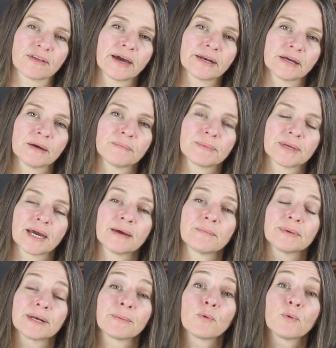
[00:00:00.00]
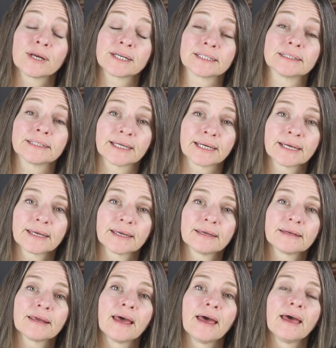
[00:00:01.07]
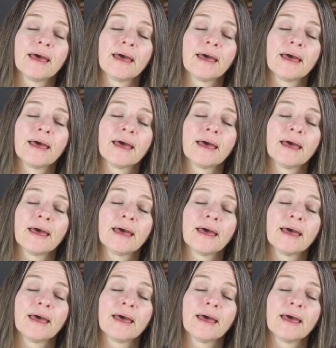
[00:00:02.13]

that up yet, but I'm going to link it